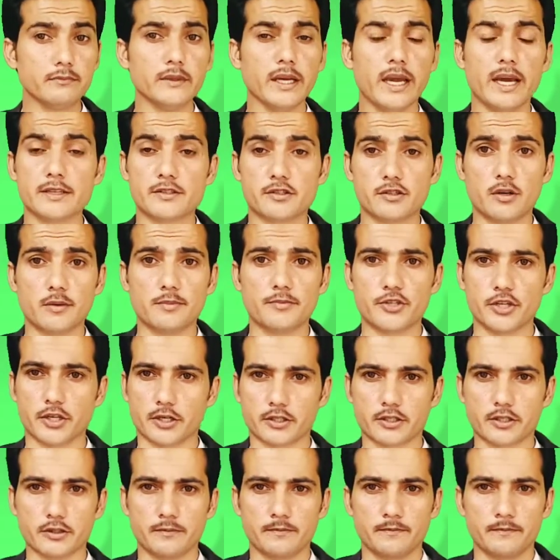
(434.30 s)
a
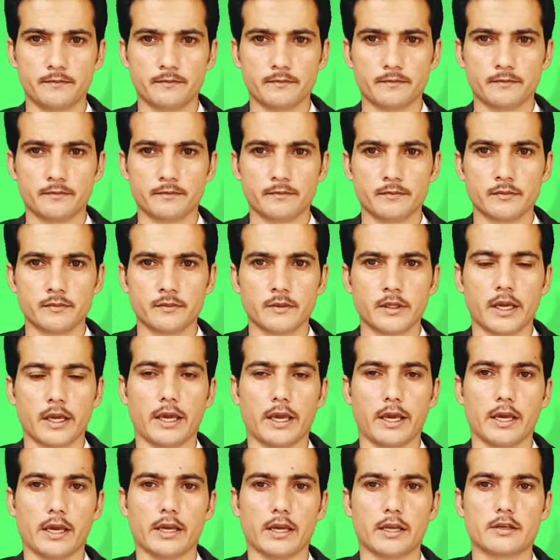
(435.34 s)
subject,
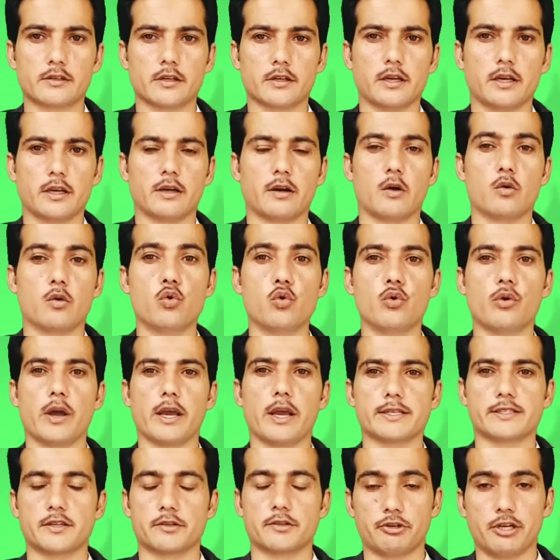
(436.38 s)
and who
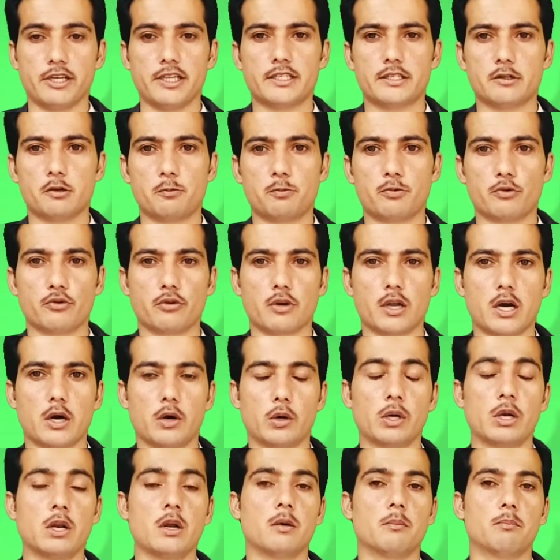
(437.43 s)
is a relative
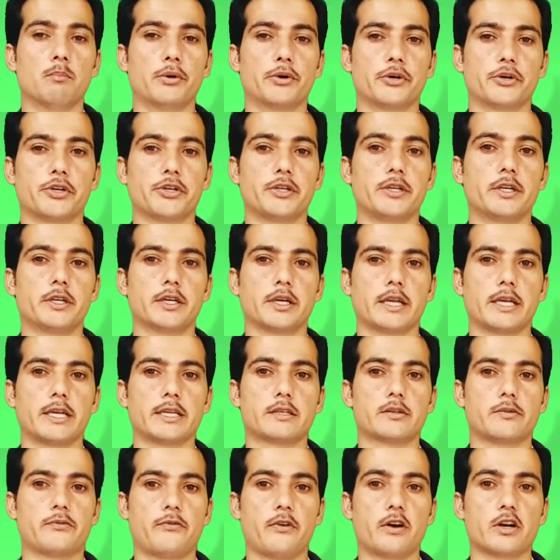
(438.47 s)
pronoun, but here
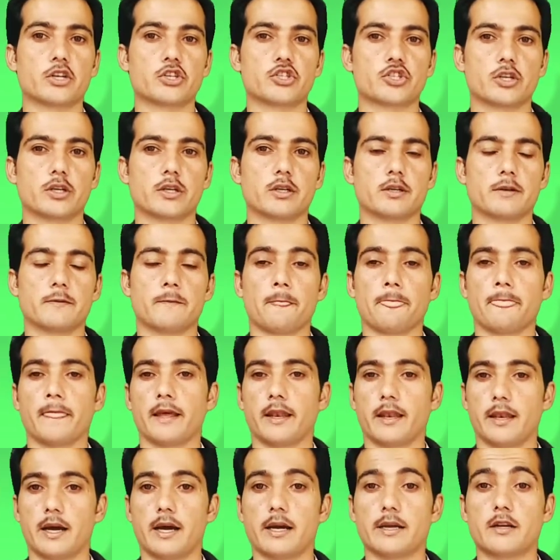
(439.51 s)
it functions
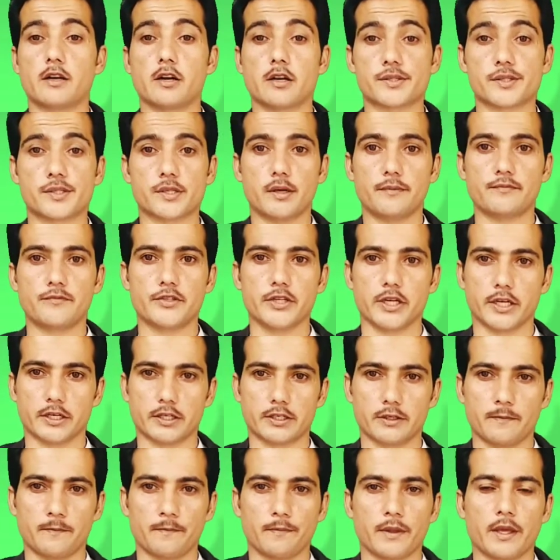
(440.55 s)
like a
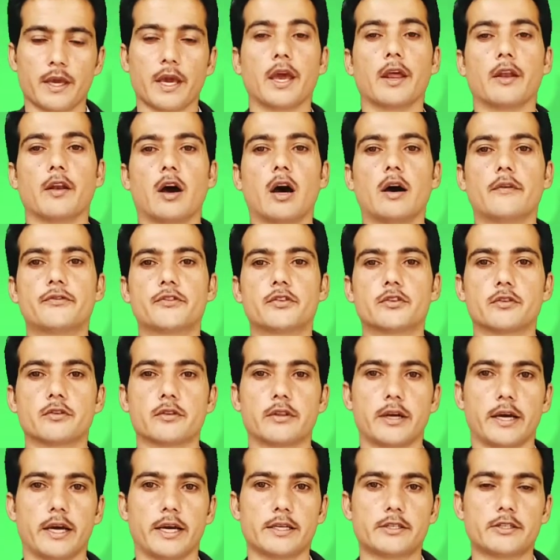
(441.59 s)
subject. And after
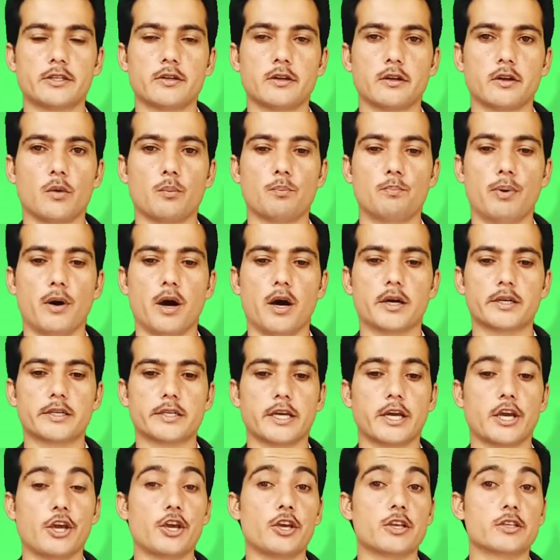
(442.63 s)
that,
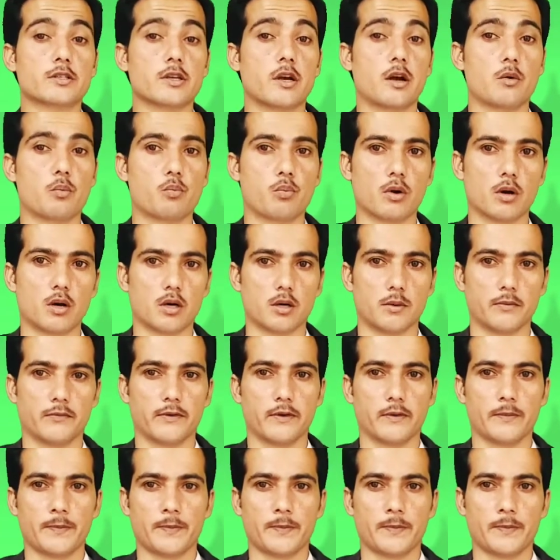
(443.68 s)
but is a verb,